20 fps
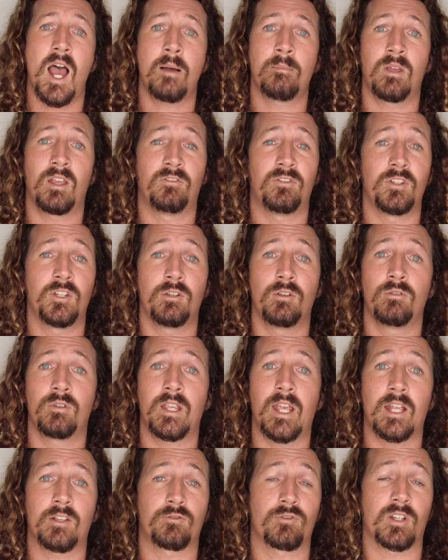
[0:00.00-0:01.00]
If you do
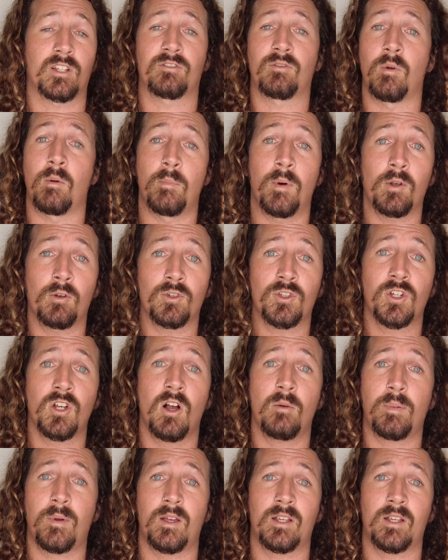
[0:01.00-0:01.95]
get drinks from a bottle shop,